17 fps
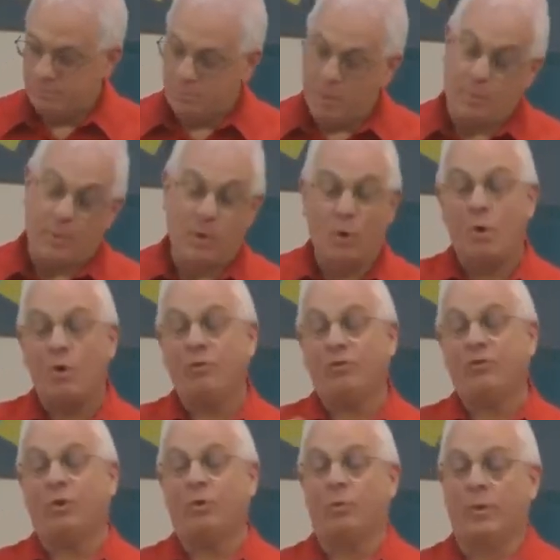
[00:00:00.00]
But we
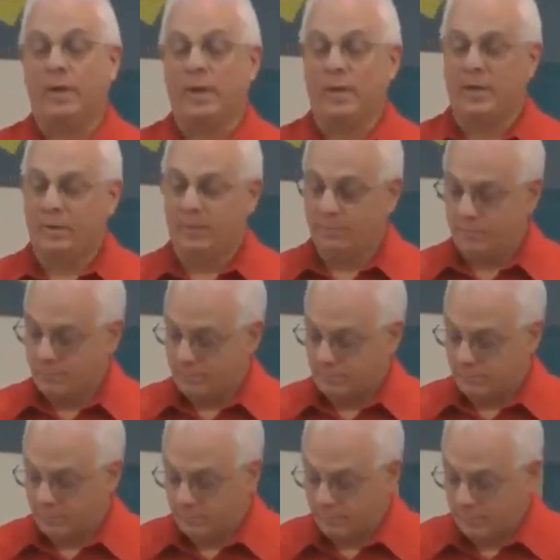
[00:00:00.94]
also read
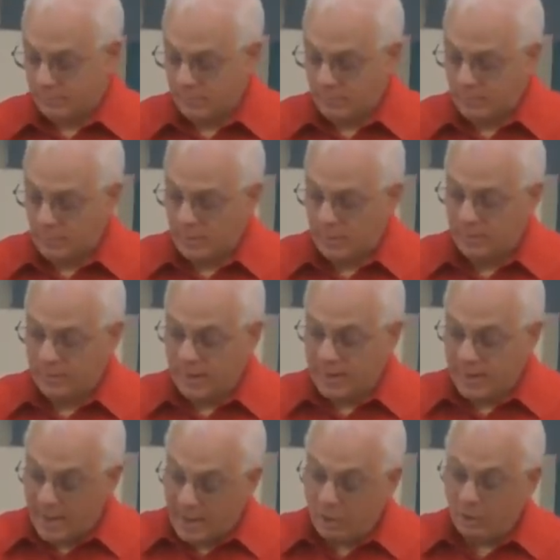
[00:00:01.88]

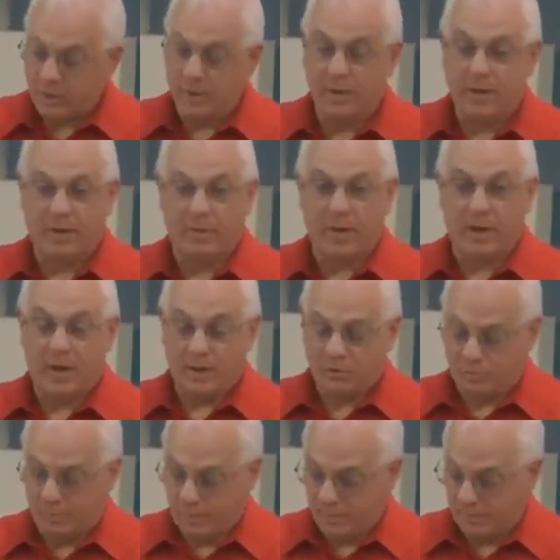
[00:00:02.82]
that Elkanah, the
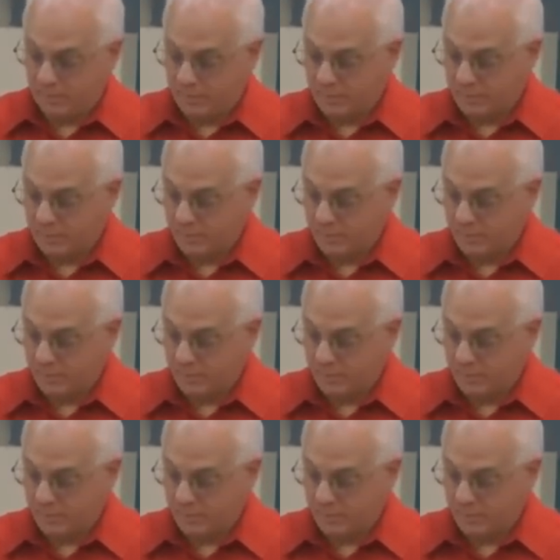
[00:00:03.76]
husband,